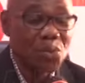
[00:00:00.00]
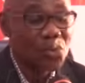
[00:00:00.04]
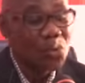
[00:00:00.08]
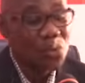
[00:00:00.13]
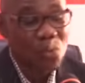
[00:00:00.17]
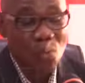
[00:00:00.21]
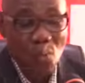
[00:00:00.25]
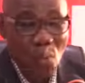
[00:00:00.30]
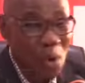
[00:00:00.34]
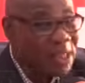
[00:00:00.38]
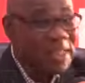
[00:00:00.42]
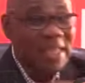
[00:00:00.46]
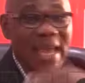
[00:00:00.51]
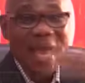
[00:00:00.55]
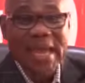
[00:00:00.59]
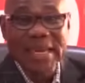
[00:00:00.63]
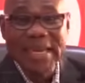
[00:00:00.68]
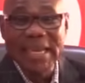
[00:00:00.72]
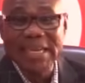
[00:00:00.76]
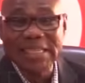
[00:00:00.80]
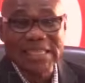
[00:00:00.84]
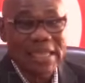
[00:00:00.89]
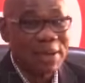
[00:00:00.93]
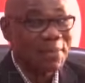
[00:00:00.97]
What the
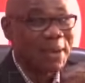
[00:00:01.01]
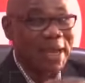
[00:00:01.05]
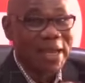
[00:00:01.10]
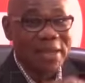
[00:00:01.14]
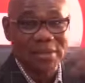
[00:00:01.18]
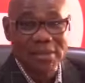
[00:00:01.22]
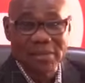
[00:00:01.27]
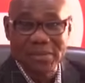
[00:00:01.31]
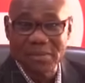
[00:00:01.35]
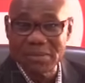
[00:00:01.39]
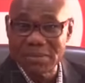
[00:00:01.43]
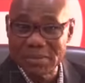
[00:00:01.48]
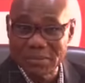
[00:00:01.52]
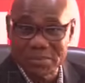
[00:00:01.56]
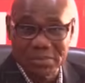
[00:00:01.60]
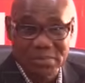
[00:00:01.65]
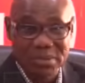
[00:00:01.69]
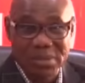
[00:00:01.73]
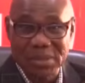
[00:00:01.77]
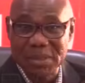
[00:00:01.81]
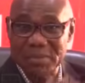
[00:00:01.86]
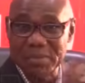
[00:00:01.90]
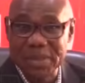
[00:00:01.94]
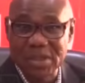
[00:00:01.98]
INEC chairman has
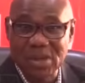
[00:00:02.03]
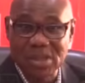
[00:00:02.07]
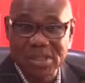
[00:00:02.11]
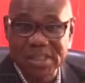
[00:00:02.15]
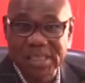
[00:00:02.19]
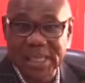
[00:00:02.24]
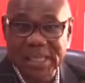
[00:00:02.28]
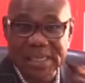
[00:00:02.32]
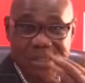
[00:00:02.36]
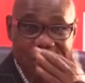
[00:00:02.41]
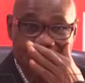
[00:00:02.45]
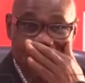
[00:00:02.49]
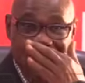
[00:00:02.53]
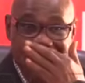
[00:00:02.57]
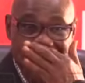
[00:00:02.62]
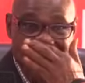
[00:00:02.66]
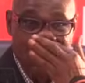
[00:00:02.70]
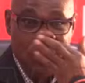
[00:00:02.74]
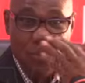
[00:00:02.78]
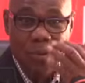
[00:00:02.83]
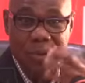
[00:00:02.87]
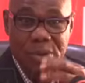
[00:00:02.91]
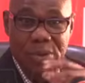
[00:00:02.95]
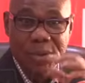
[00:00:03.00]
simply just said is to say,
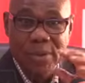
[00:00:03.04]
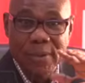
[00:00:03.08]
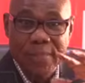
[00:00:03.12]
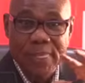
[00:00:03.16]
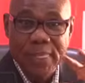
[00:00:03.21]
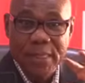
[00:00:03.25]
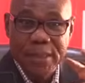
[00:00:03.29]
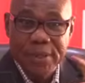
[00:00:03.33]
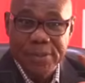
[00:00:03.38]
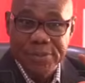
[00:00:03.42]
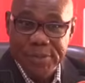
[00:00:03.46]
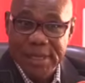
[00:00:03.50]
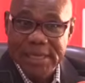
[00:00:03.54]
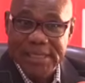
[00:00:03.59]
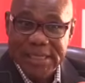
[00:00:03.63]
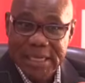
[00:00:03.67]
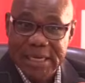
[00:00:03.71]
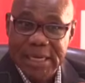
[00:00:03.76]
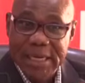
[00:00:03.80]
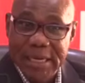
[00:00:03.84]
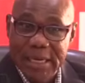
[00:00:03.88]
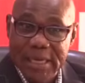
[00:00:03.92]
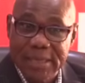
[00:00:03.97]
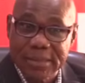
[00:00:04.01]
look, there's
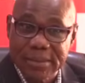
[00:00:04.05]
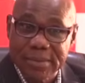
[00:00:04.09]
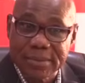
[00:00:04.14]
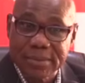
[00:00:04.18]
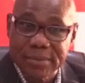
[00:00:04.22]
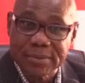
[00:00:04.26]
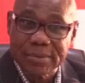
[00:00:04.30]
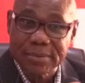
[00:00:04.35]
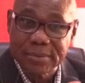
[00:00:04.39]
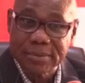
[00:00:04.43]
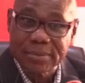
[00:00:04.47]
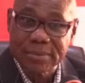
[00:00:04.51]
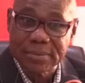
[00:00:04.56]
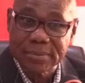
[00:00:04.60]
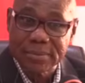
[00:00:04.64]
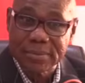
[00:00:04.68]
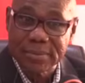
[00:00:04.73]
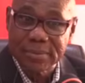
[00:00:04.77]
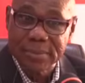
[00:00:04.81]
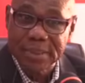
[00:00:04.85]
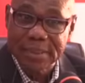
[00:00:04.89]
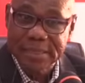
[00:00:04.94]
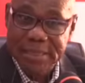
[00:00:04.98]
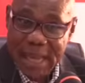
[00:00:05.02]
an
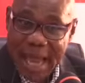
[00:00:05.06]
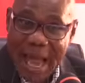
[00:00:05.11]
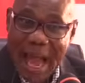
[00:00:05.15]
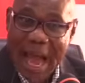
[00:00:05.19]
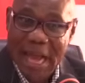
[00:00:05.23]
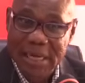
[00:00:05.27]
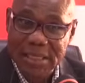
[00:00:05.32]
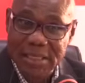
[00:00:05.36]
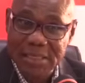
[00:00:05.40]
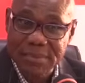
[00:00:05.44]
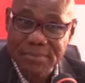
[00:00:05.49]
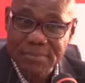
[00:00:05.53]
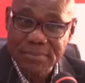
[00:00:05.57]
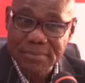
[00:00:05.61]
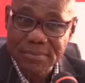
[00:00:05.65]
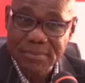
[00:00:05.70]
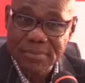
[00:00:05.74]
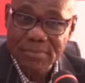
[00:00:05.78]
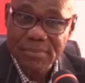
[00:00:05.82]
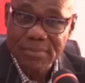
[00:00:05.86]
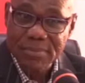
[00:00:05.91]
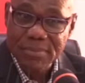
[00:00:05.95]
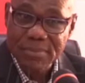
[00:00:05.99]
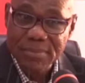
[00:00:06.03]
act,
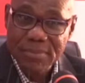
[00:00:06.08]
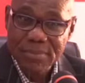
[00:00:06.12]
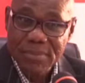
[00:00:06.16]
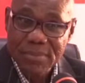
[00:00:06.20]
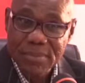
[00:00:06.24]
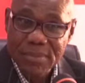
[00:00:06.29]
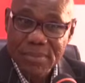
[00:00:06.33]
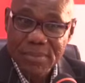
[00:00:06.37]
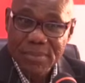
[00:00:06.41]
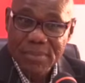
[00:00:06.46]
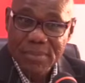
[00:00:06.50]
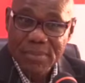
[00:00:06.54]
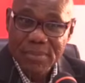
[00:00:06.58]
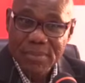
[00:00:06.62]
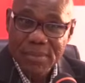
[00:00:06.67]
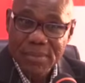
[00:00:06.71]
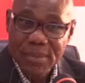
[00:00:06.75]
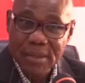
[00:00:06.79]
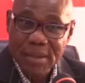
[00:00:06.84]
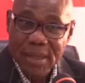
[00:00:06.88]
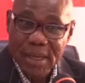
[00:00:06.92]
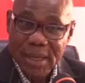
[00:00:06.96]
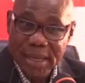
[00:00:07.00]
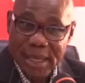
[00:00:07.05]

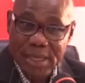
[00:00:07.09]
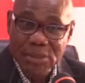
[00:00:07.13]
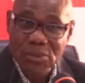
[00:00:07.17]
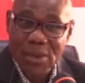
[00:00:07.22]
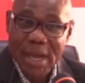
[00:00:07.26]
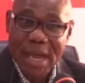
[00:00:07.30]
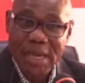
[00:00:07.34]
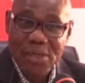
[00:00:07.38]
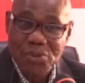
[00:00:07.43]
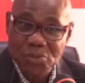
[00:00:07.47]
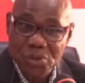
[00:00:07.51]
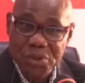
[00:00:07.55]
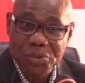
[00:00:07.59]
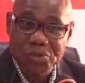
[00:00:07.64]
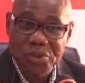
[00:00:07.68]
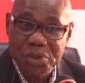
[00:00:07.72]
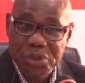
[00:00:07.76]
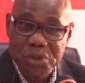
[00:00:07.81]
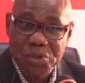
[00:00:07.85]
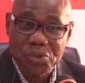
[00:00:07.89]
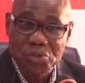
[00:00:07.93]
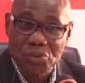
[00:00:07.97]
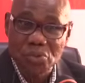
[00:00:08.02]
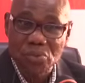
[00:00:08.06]
Electoral Act
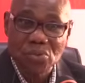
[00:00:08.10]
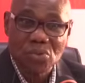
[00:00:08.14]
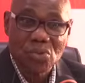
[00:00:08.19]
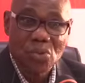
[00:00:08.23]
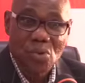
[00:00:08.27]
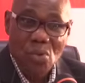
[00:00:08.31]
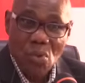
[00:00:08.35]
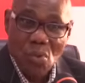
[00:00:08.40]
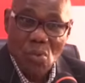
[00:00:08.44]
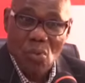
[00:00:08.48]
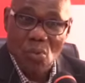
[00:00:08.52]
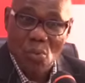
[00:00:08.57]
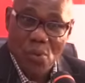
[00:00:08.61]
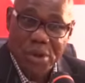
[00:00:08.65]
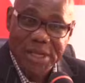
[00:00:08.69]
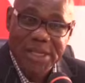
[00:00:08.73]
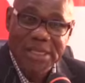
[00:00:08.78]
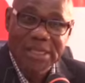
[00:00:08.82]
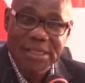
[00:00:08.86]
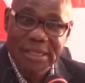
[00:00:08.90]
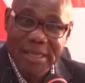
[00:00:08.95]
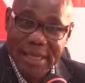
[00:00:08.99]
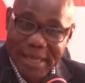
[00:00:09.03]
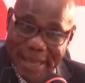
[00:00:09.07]
2022,
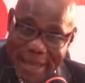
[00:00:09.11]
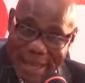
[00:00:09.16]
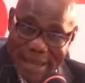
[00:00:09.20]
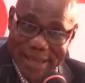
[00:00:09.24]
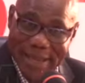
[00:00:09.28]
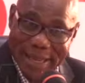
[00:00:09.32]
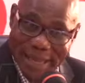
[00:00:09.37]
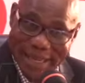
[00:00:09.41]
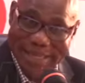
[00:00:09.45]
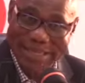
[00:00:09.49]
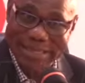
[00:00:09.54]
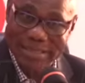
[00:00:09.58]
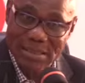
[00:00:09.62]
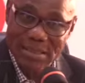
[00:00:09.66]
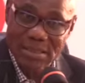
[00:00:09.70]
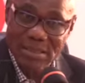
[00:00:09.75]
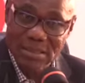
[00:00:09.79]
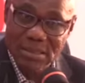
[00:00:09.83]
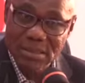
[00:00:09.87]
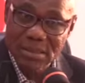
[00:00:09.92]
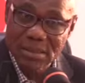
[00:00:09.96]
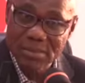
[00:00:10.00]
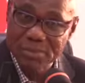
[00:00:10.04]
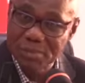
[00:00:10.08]
which in it
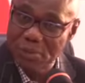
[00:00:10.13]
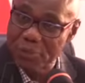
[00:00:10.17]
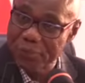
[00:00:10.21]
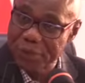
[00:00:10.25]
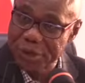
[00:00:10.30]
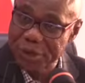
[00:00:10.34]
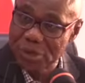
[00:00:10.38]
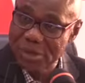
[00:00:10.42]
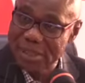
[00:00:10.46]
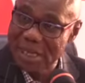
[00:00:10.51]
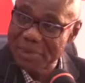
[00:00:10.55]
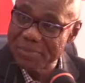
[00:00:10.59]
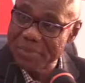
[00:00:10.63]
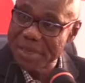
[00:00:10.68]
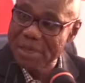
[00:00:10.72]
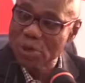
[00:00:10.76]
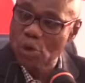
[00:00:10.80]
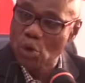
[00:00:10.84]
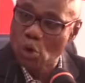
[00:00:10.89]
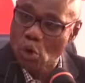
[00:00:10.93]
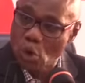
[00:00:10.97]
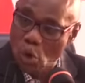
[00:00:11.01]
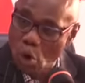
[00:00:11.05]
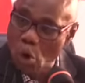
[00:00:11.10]
provisions are made
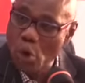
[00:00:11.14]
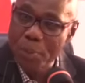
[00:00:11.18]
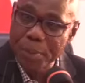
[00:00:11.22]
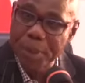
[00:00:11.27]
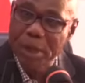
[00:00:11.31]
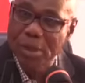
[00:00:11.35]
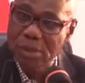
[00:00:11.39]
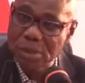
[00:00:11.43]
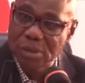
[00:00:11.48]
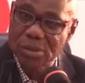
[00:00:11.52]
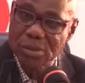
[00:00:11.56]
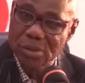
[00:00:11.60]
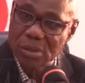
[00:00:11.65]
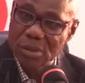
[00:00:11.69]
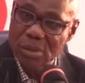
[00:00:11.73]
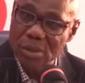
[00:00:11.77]
copious,